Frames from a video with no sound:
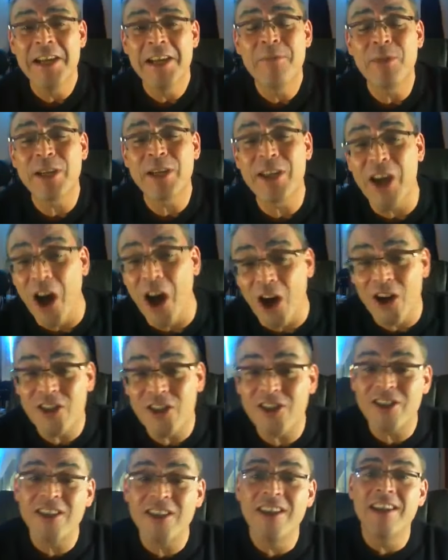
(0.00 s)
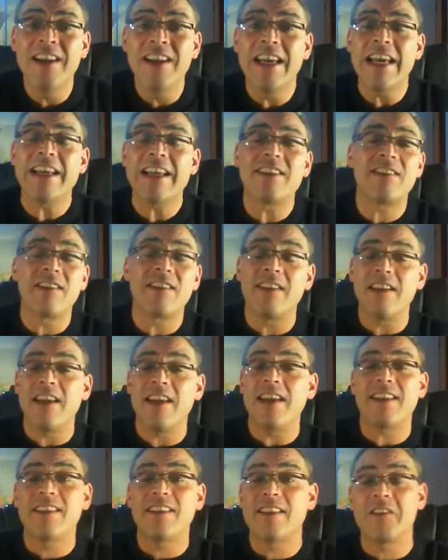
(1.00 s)
because it's
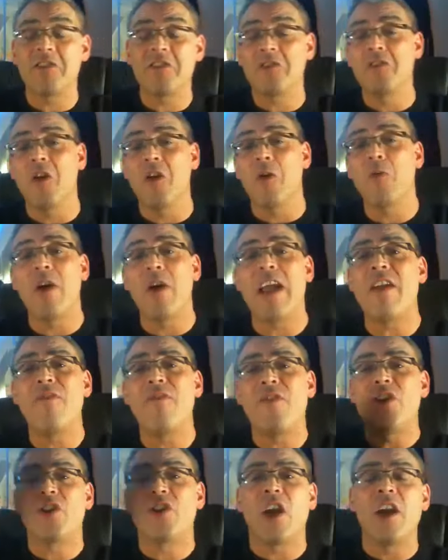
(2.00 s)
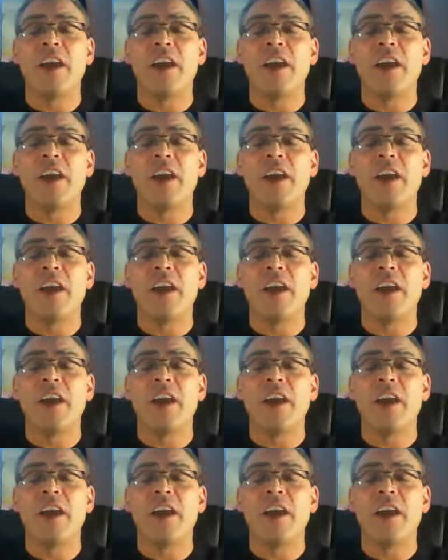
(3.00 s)
it's not what every judge,